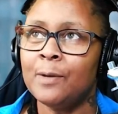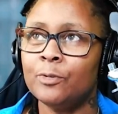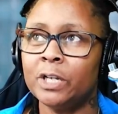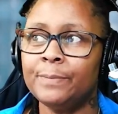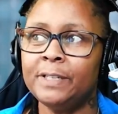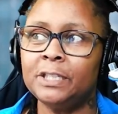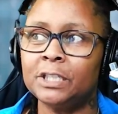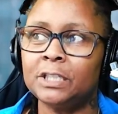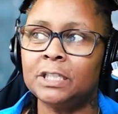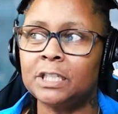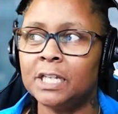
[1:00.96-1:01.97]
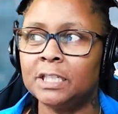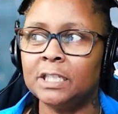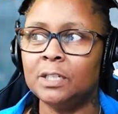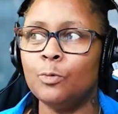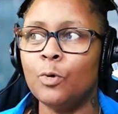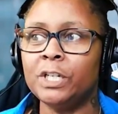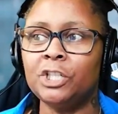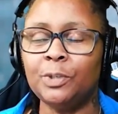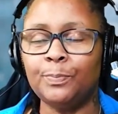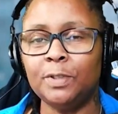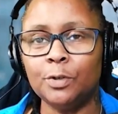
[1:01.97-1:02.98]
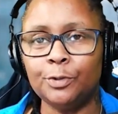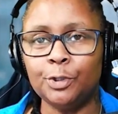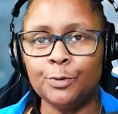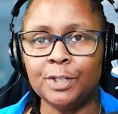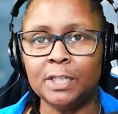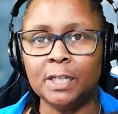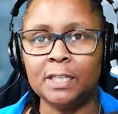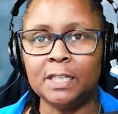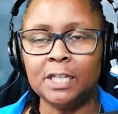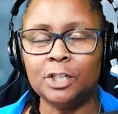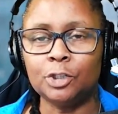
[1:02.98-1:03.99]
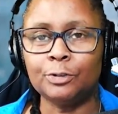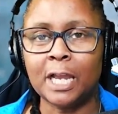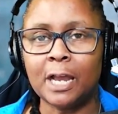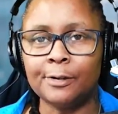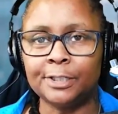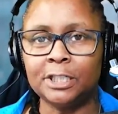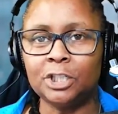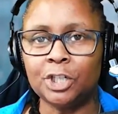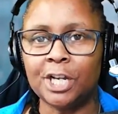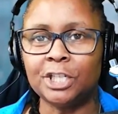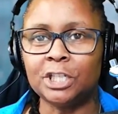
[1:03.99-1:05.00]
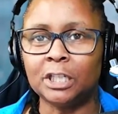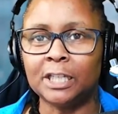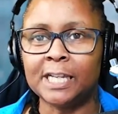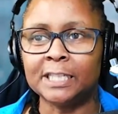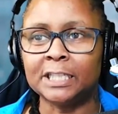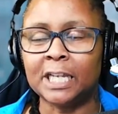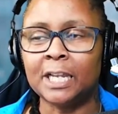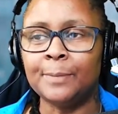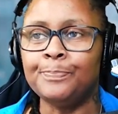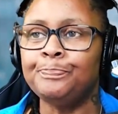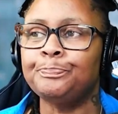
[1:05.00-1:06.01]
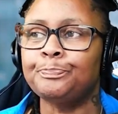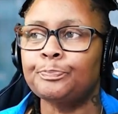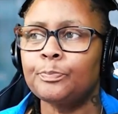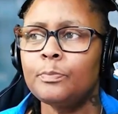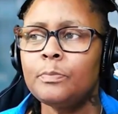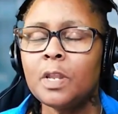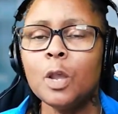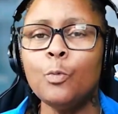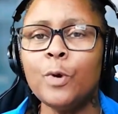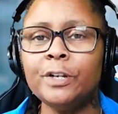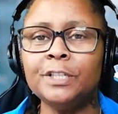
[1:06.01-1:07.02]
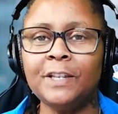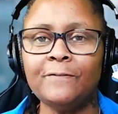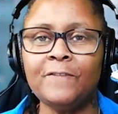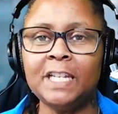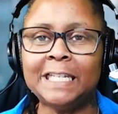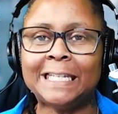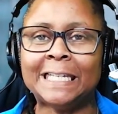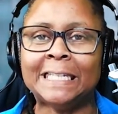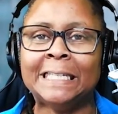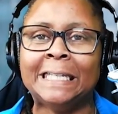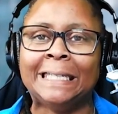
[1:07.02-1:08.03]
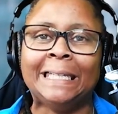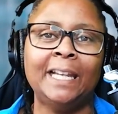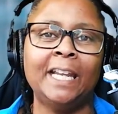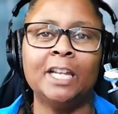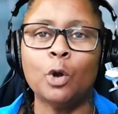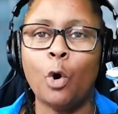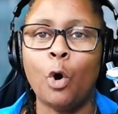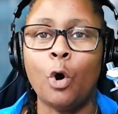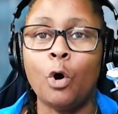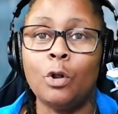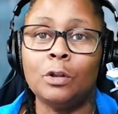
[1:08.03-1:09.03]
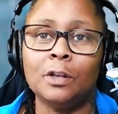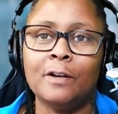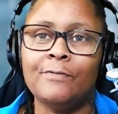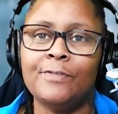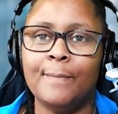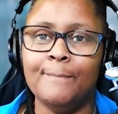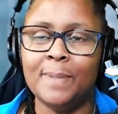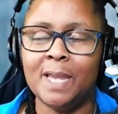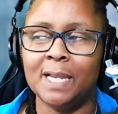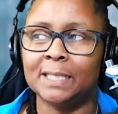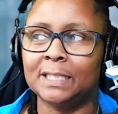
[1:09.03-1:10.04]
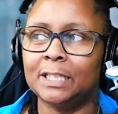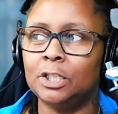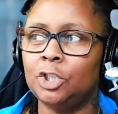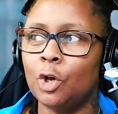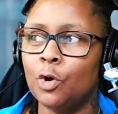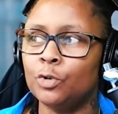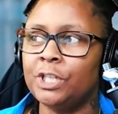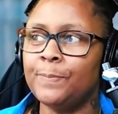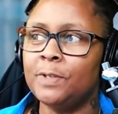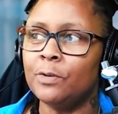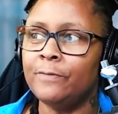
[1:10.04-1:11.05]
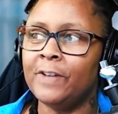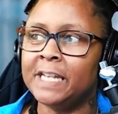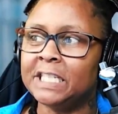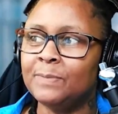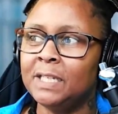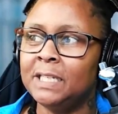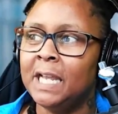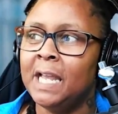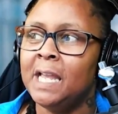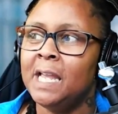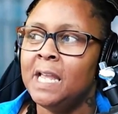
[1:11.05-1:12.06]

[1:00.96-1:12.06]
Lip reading: And we're going to be just discussing what is Shippeo doing in the industry, how is it changing the landscape, and where does it fit in all of the mix. So Shippeo investment,